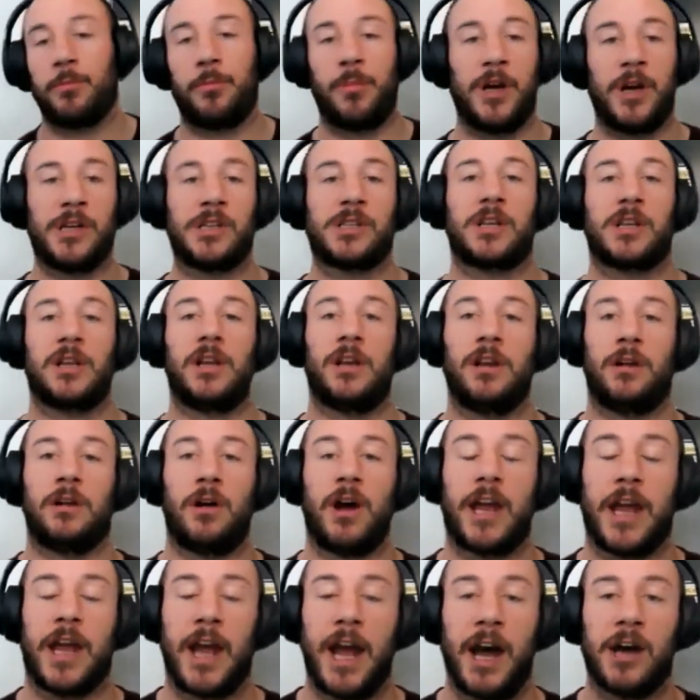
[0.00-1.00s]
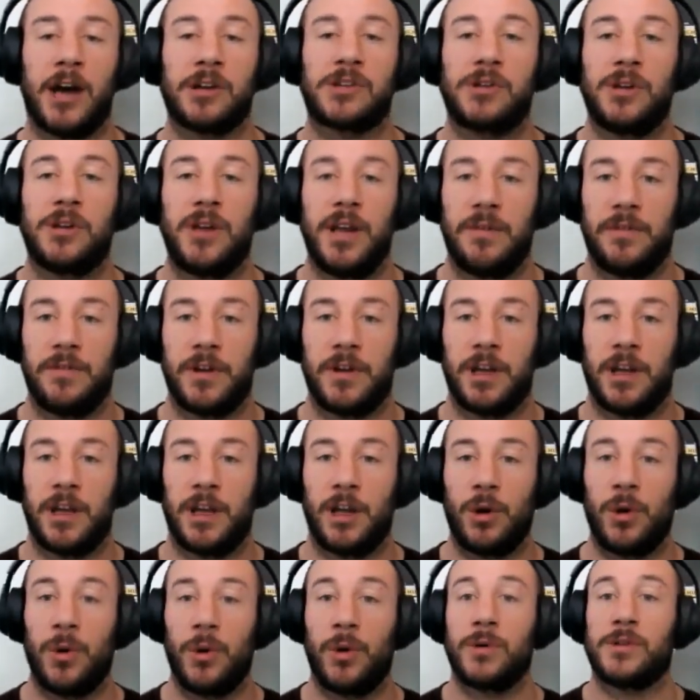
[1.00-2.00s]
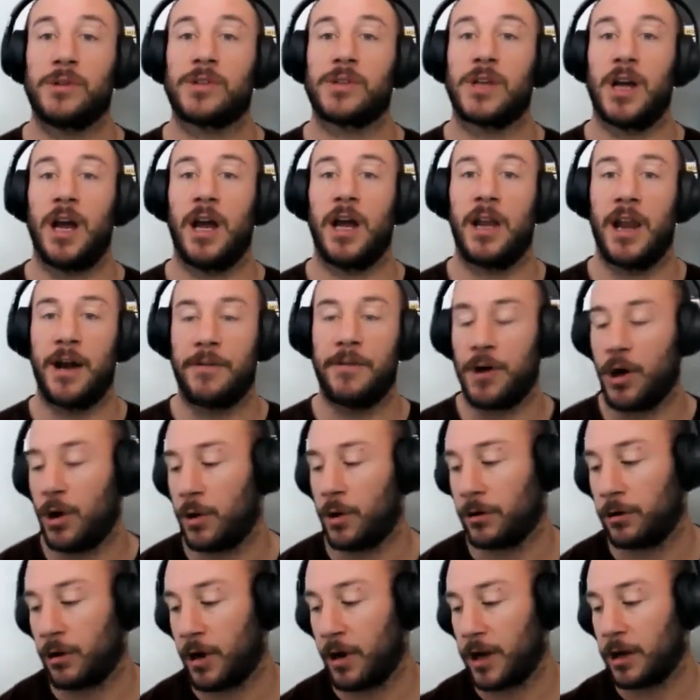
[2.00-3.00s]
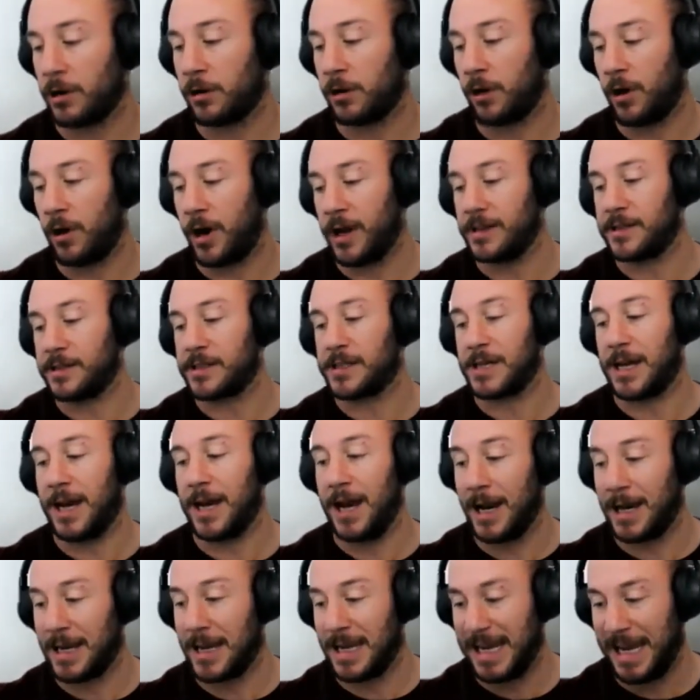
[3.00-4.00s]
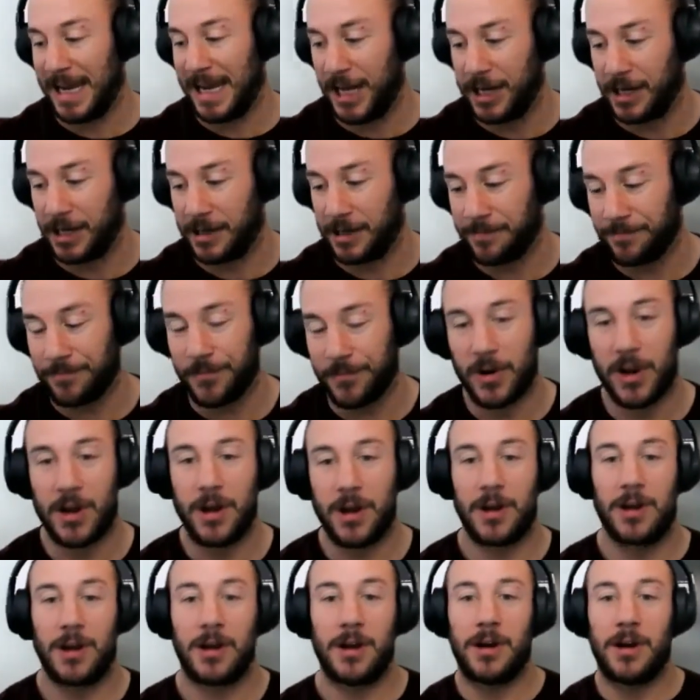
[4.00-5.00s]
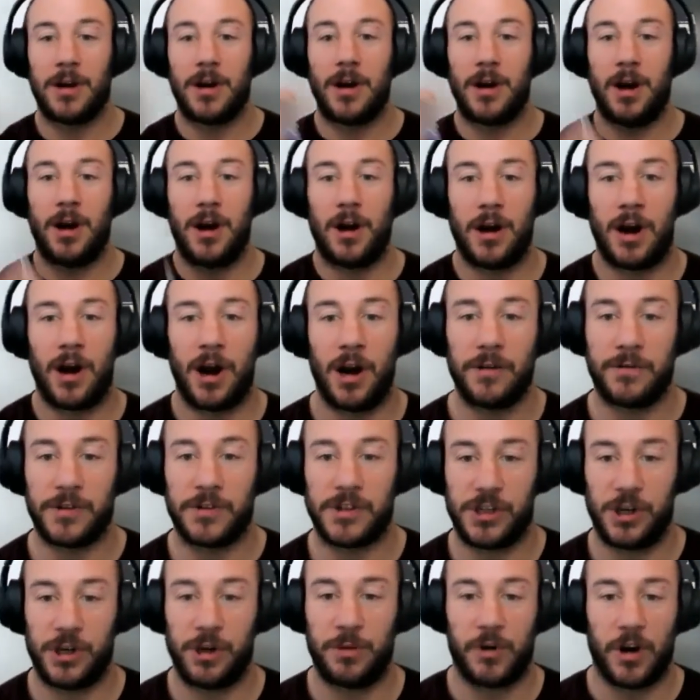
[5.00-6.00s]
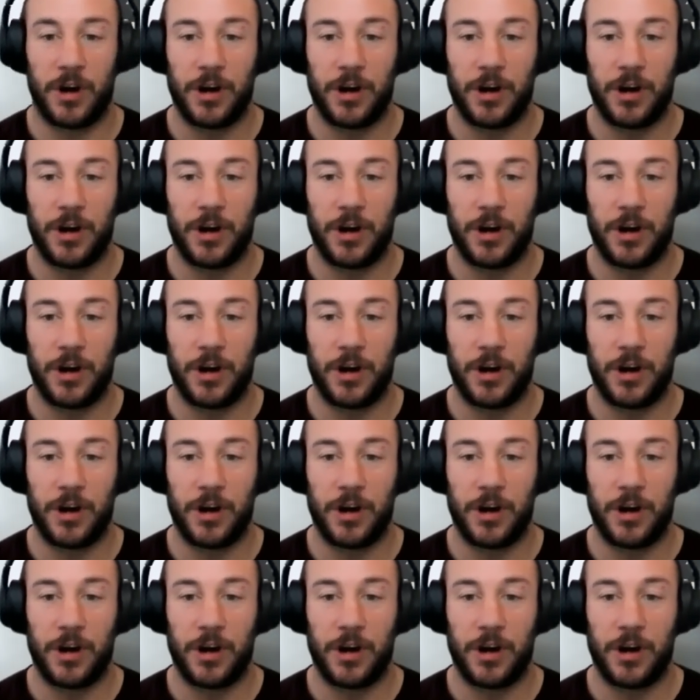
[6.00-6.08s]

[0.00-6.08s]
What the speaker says: basically like how to never lose another online client again. Over to you, bro.